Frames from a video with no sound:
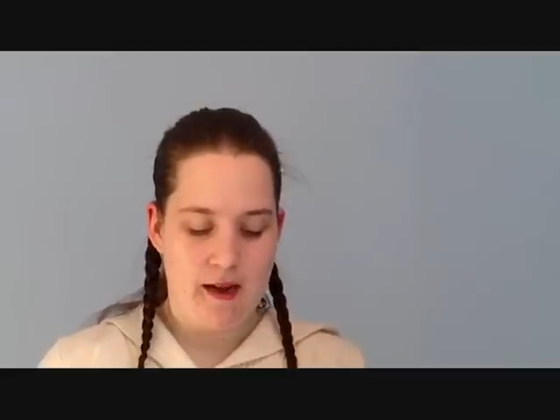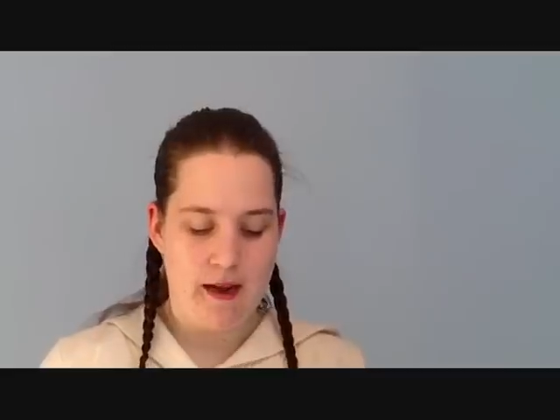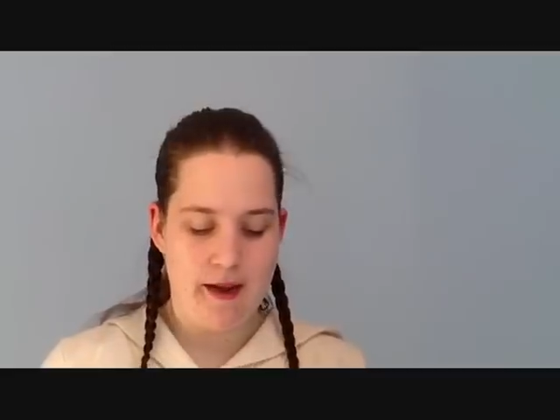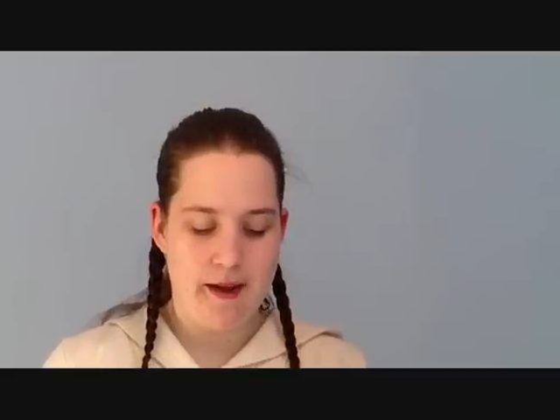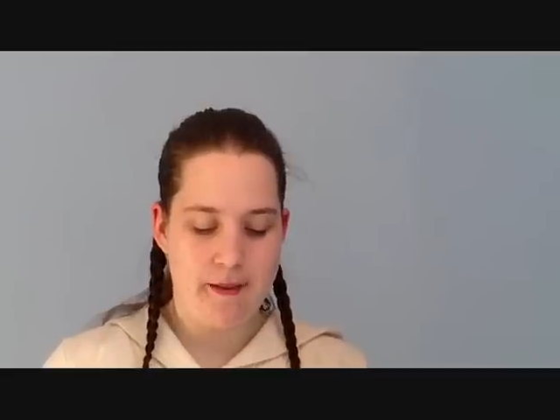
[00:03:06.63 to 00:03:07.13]

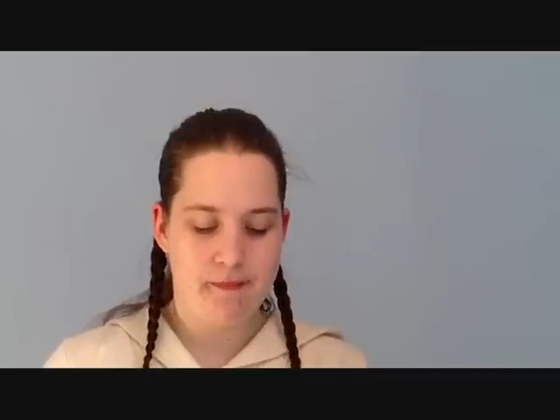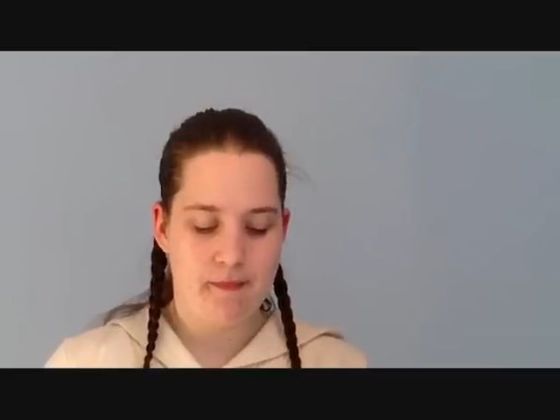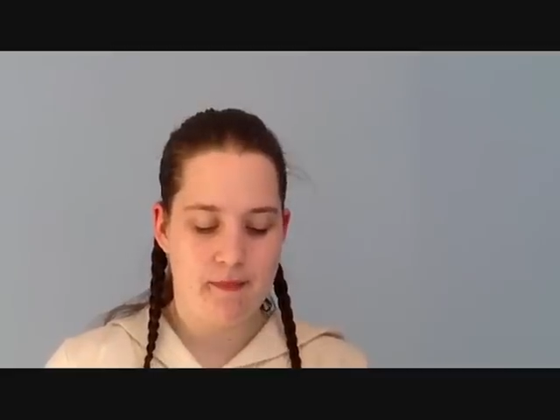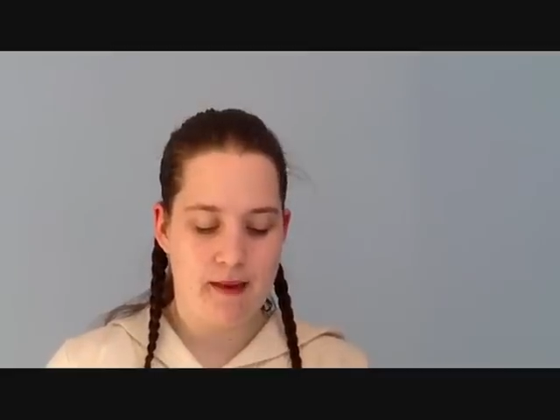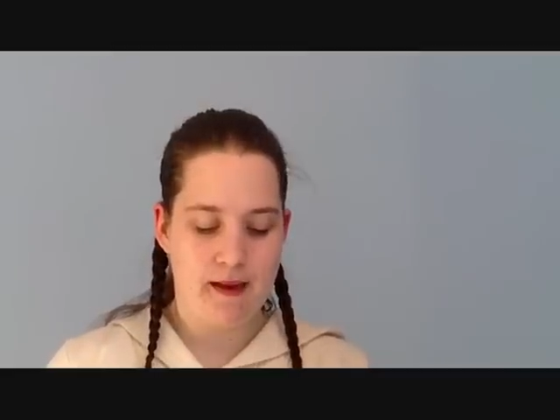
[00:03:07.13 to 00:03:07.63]

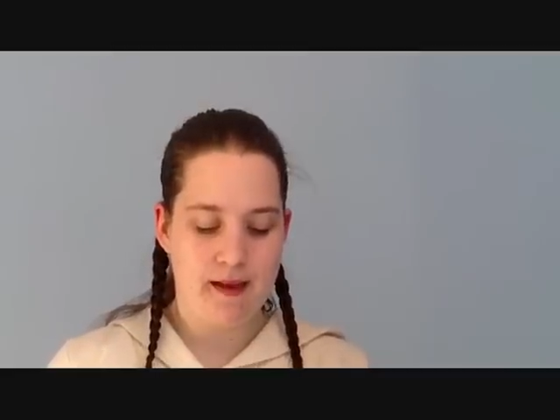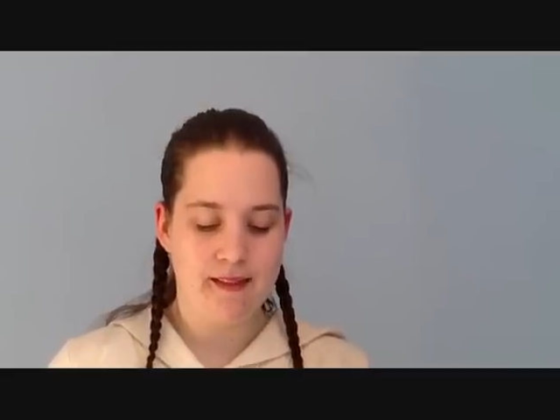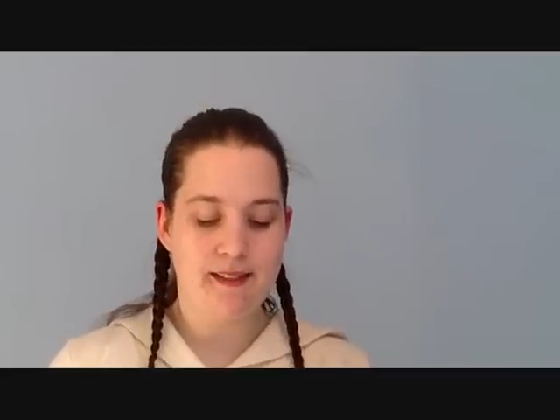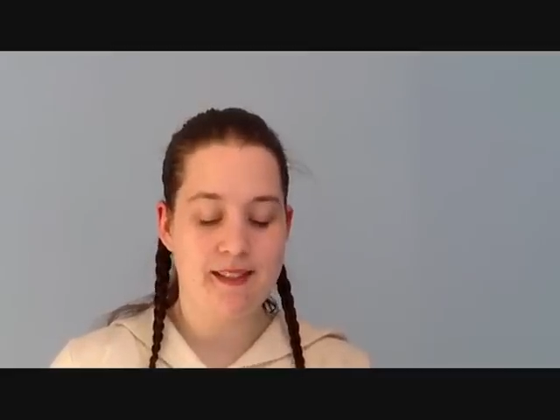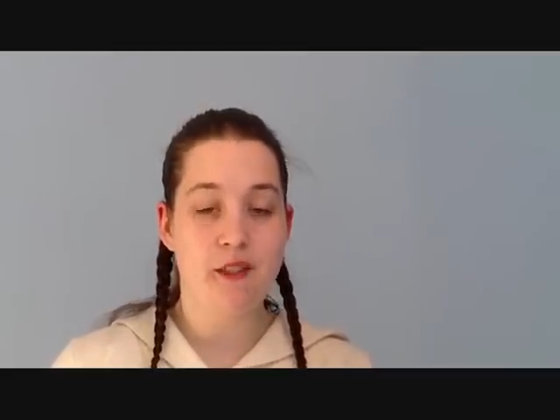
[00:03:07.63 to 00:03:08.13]

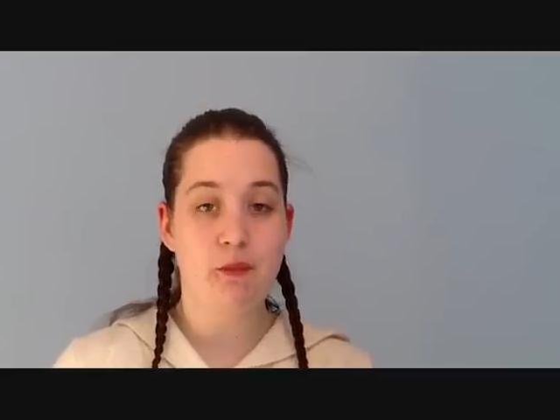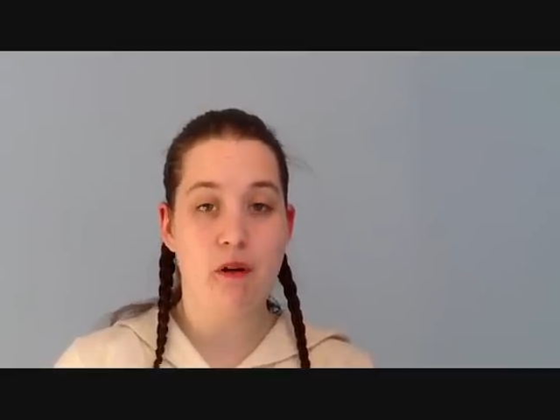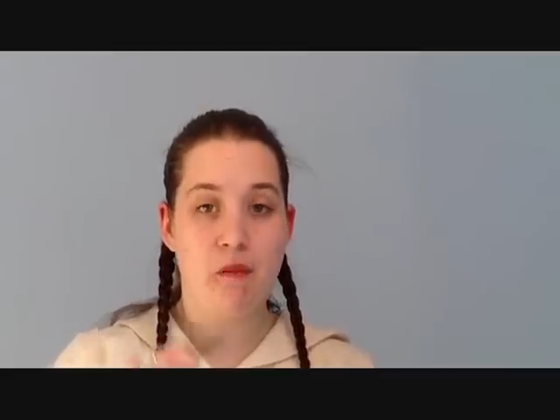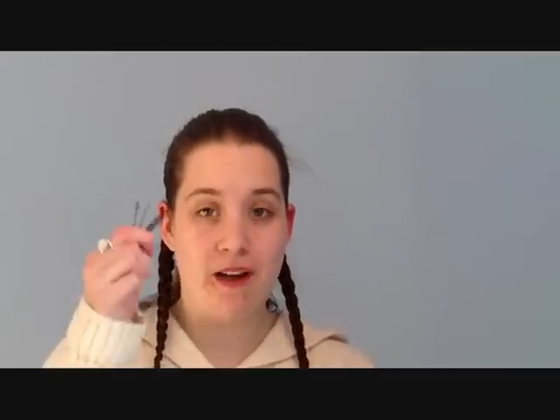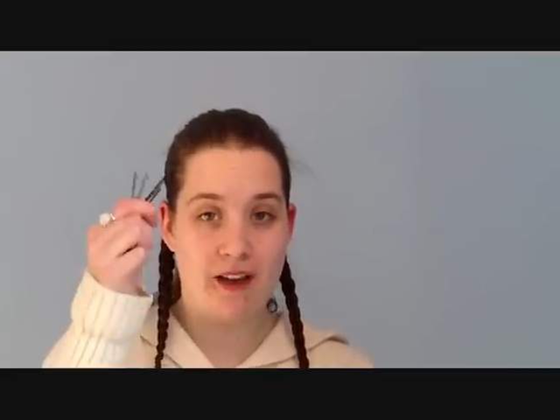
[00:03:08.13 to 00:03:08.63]
As I said, you're
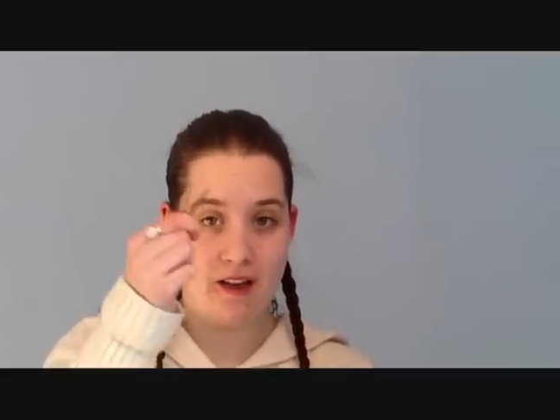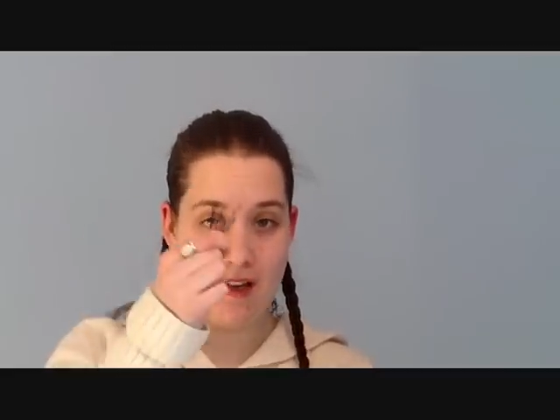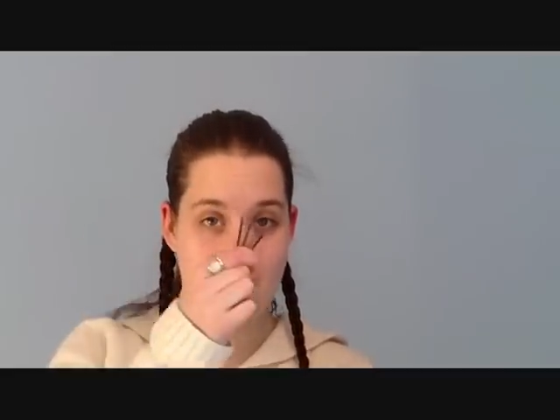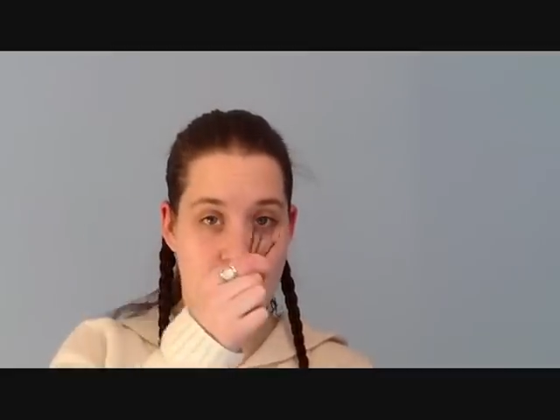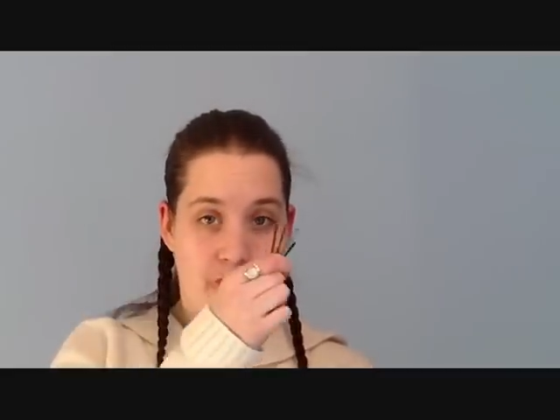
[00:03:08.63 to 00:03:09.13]
probably going
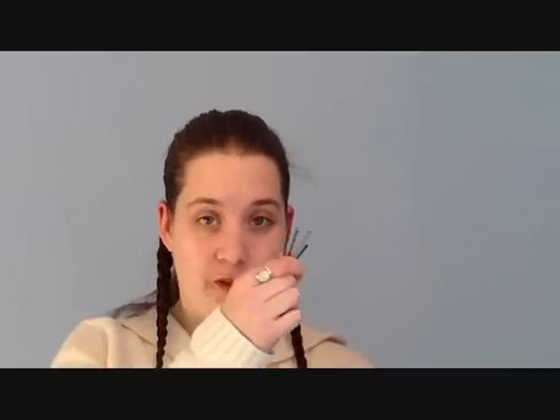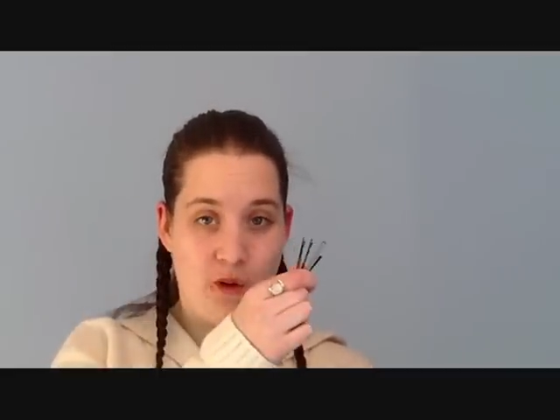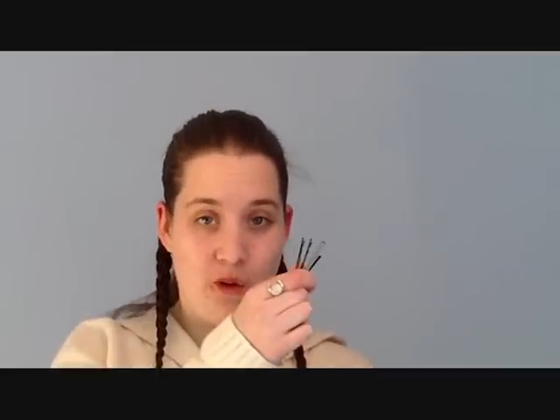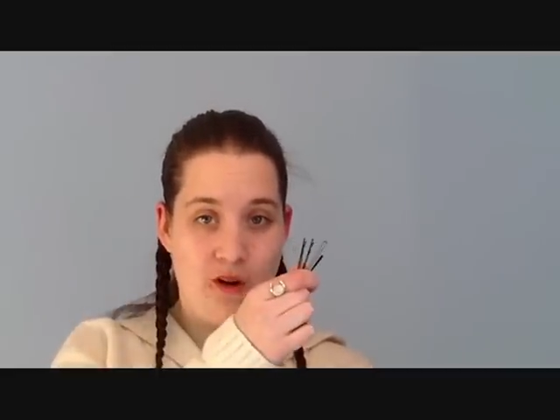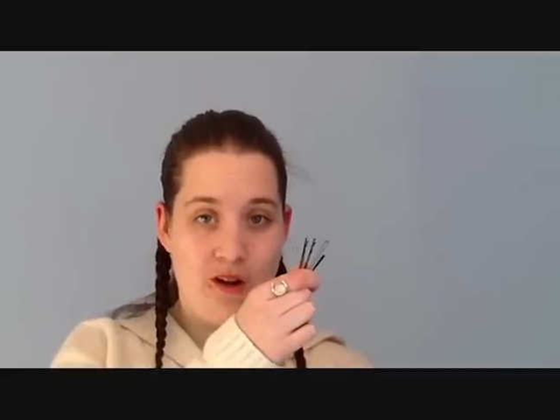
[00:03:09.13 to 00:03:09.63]
to need
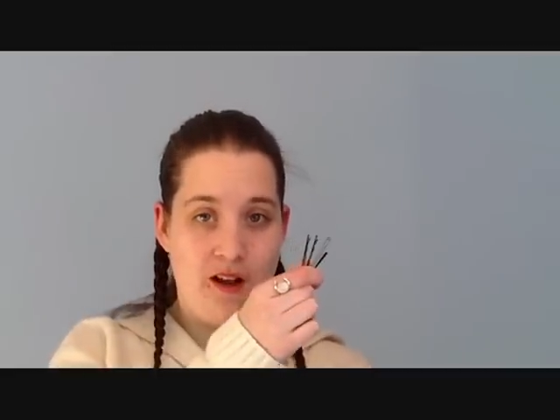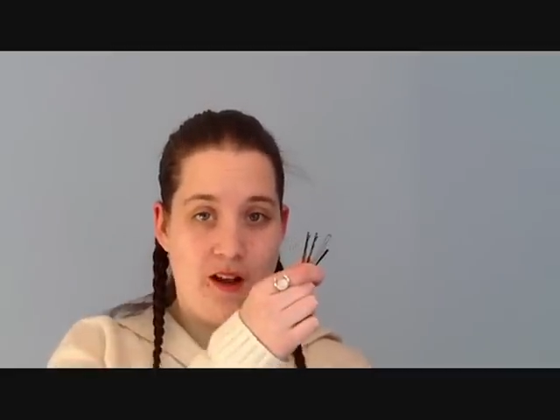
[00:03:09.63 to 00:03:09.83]
4,